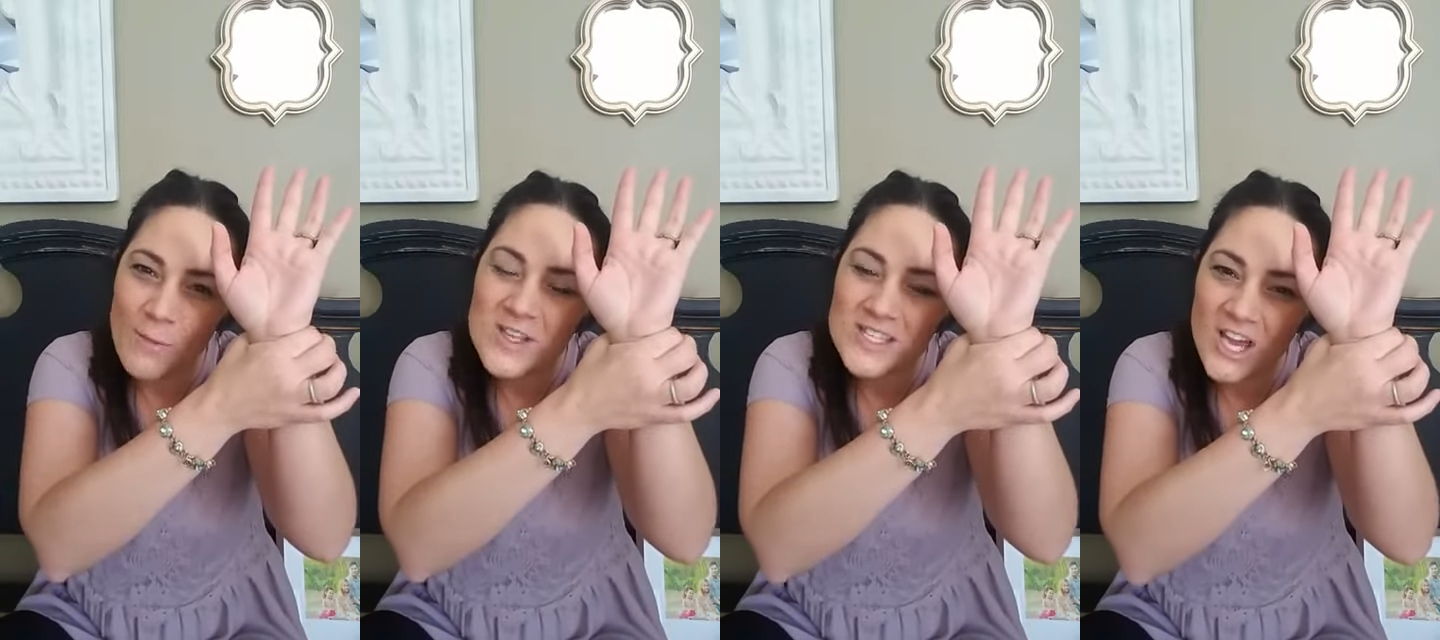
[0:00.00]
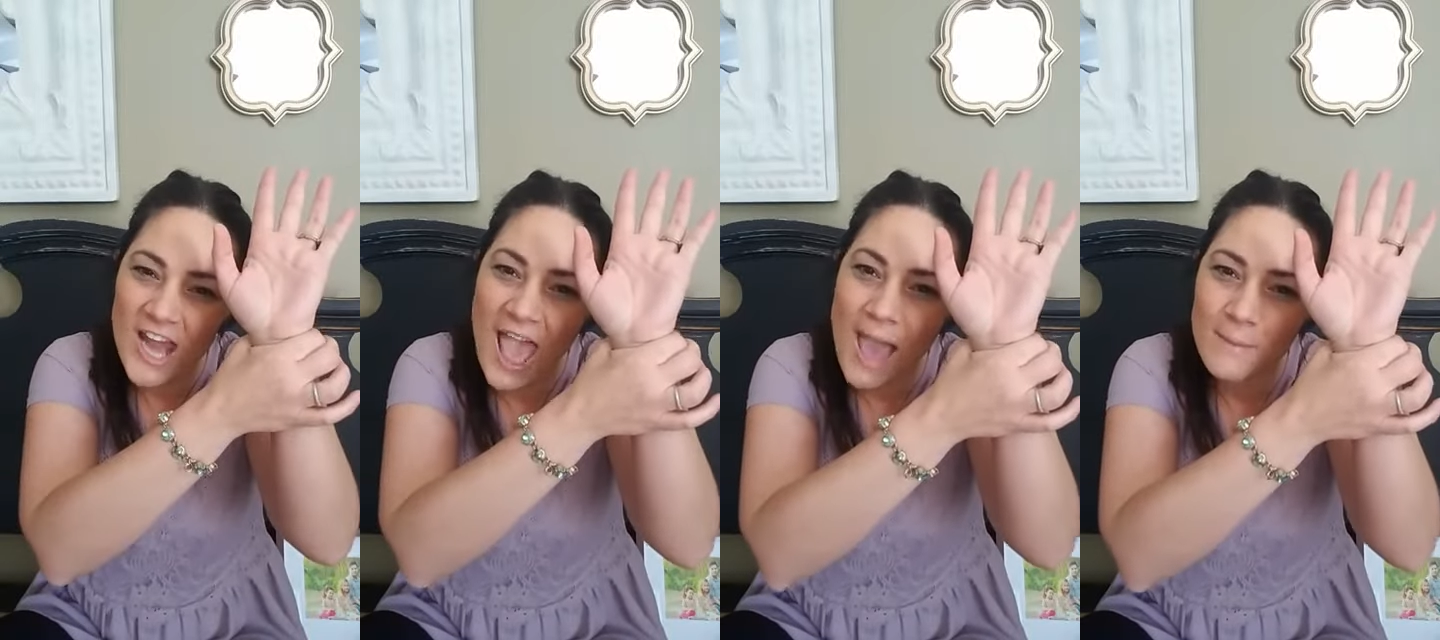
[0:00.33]
what's going
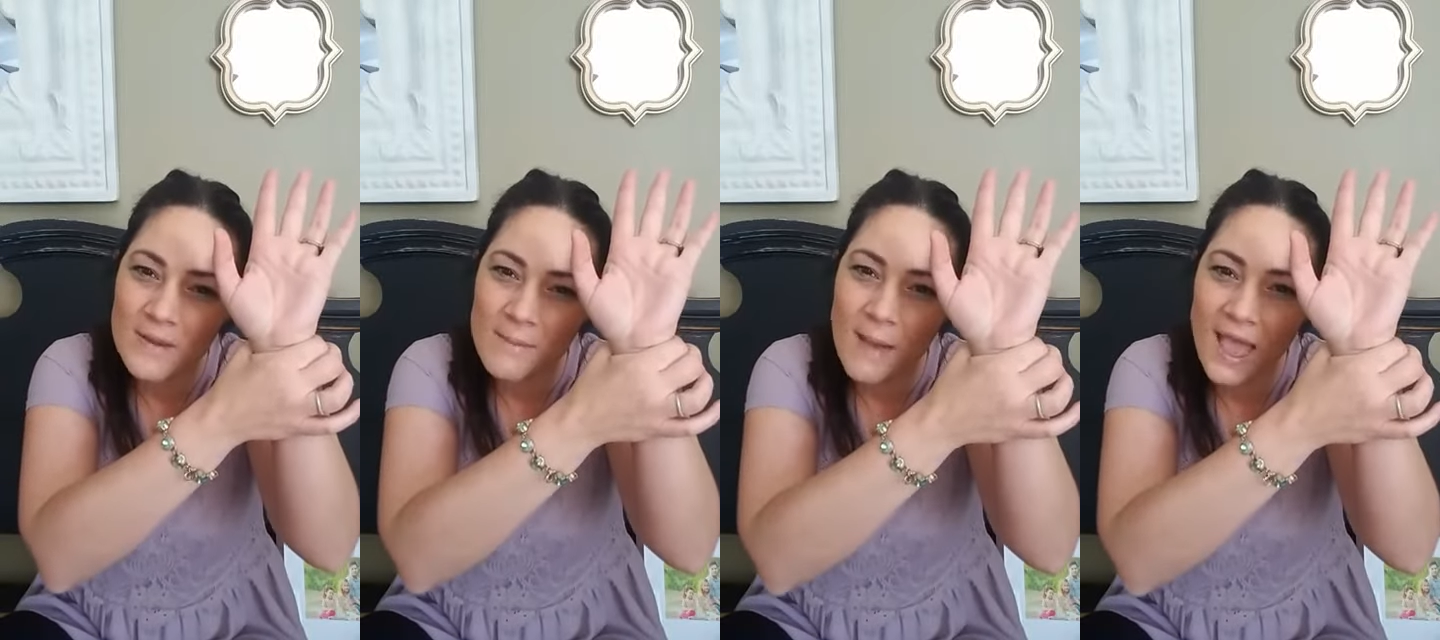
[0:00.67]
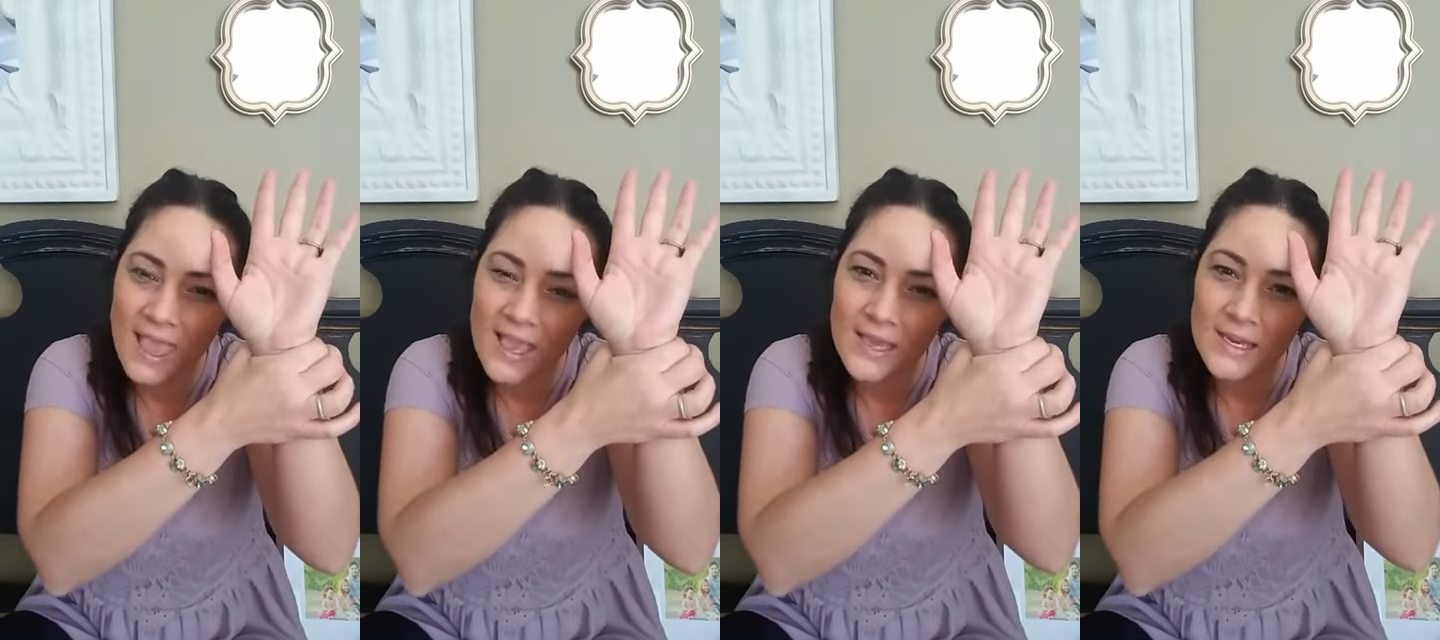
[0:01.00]
to happen to my
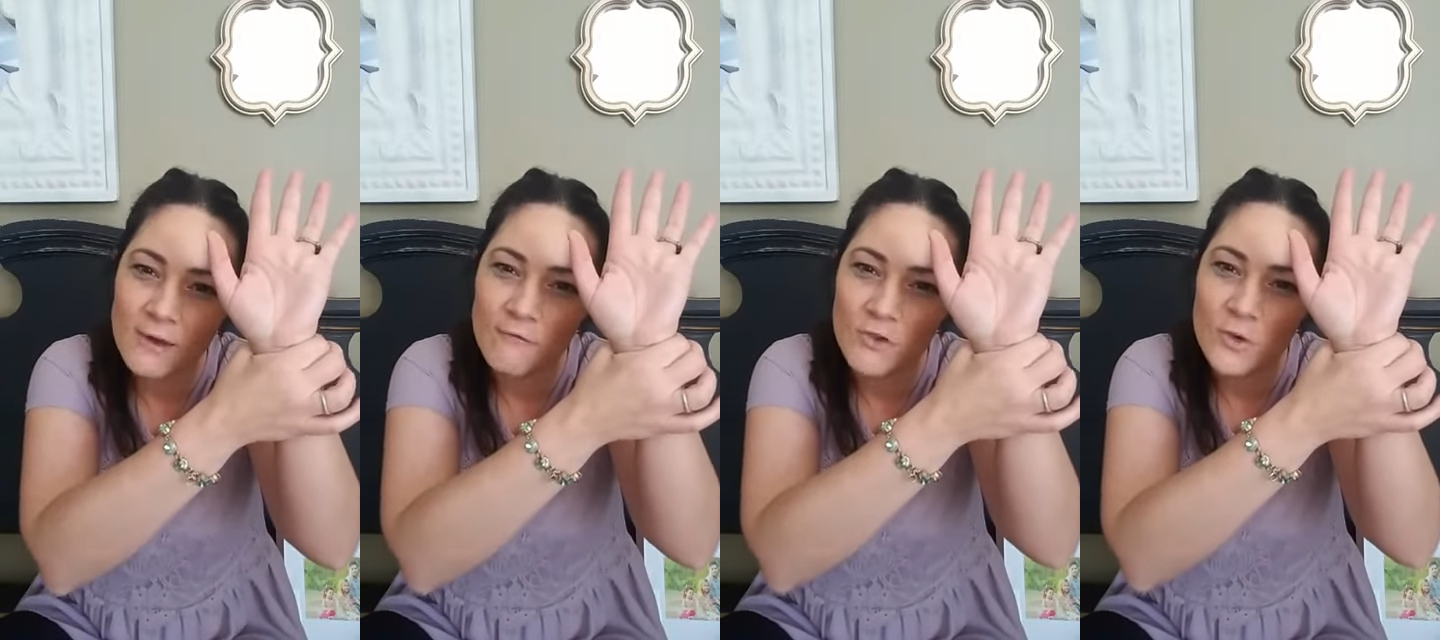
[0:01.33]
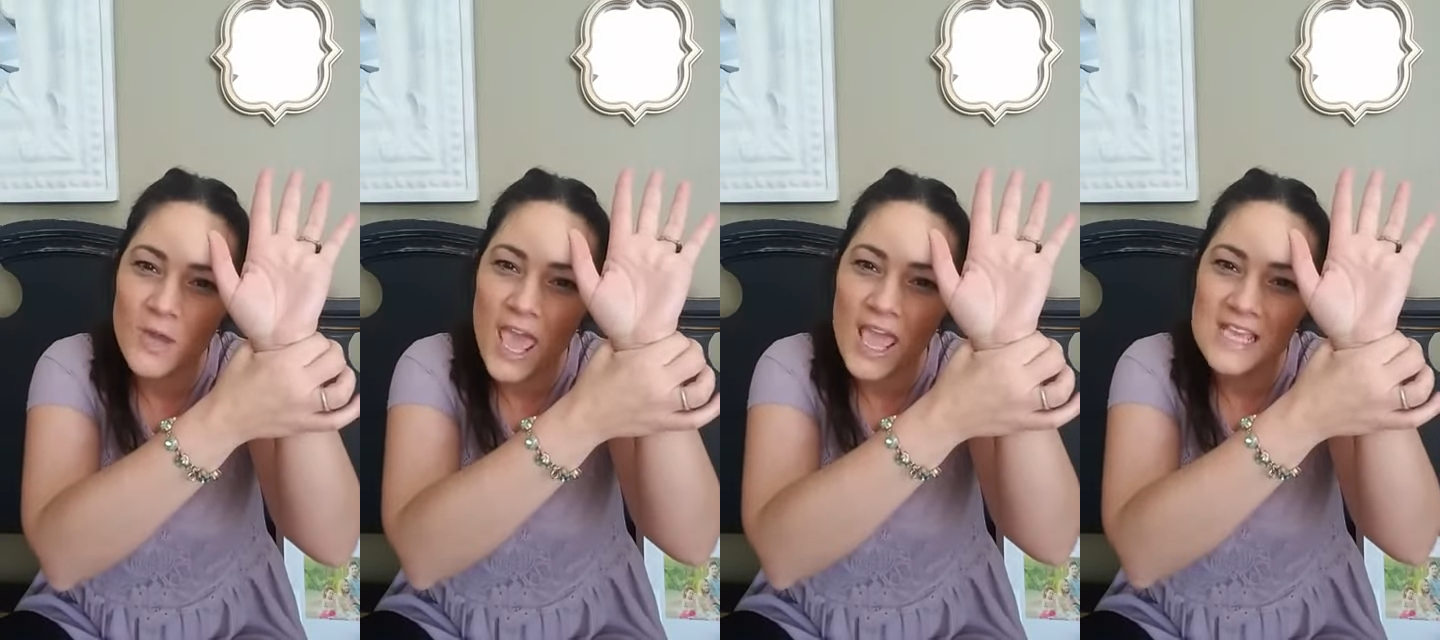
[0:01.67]
hand in a few
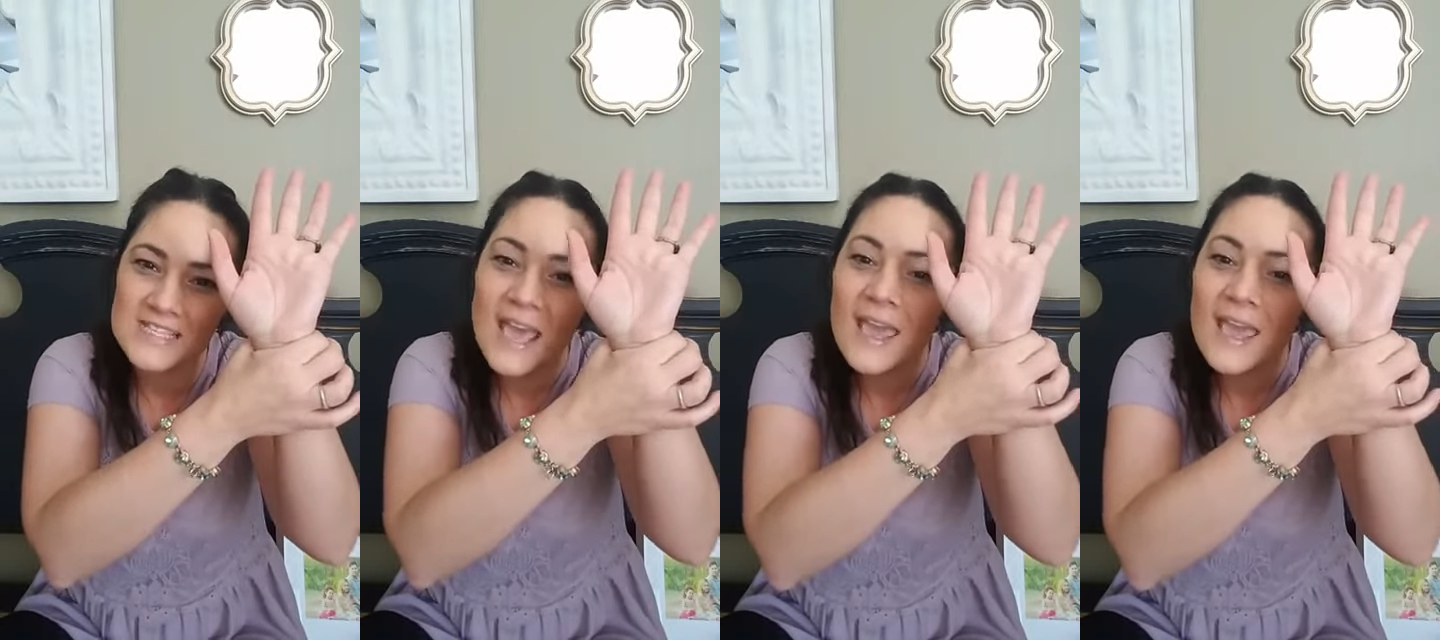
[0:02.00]
days?